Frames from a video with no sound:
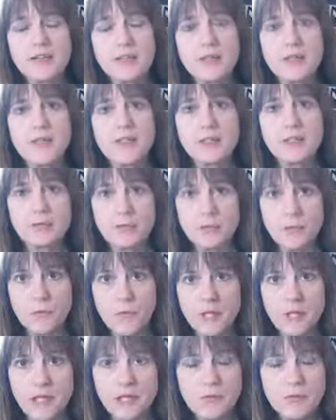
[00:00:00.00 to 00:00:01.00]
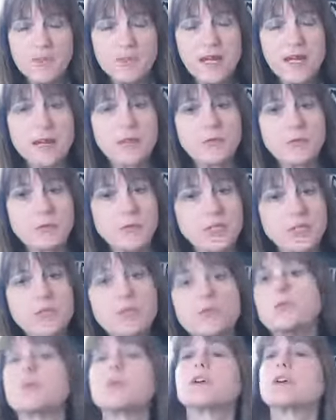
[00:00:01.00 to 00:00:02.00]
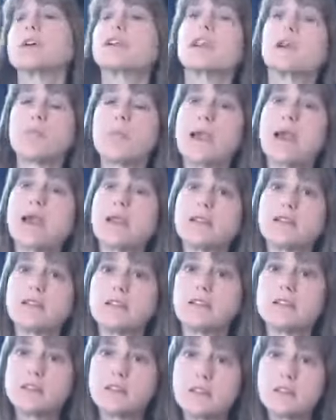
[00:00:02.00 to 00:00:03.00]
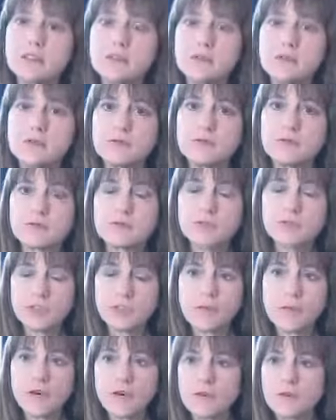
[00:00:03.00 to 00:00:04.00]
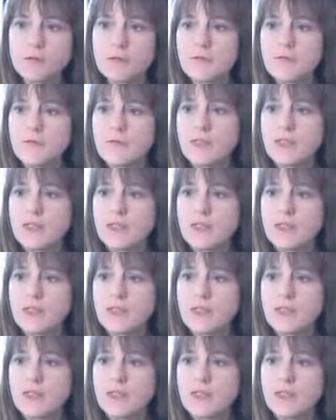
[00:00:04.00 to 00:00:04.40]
And then when he retired, we knew we were going to come back to Socorro.